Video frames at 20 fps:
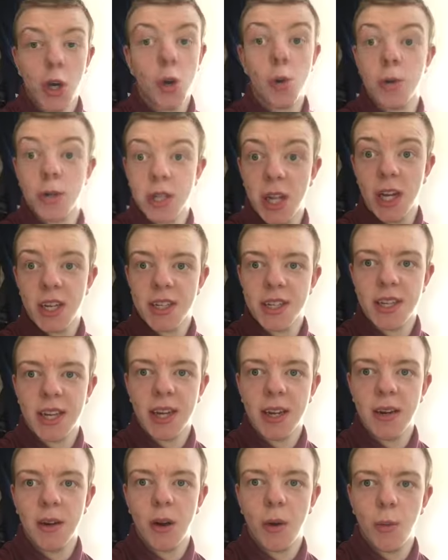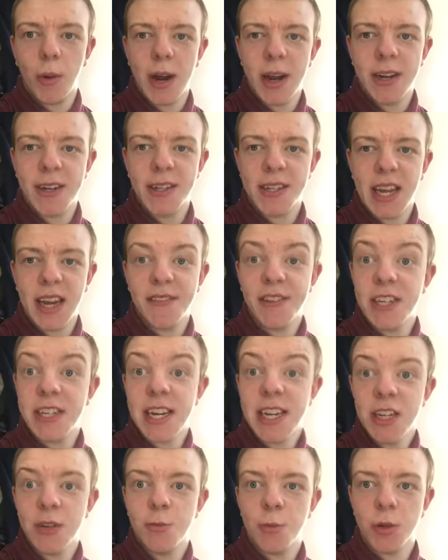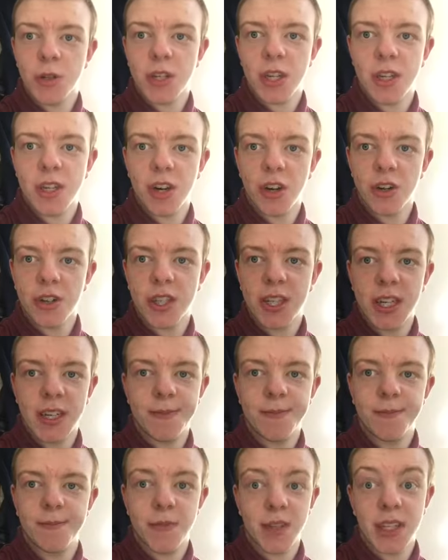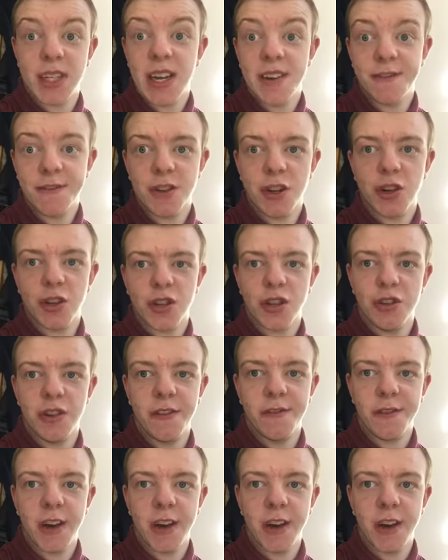who was last seen when David Tennant was the Doctor. The 10th Doctor, in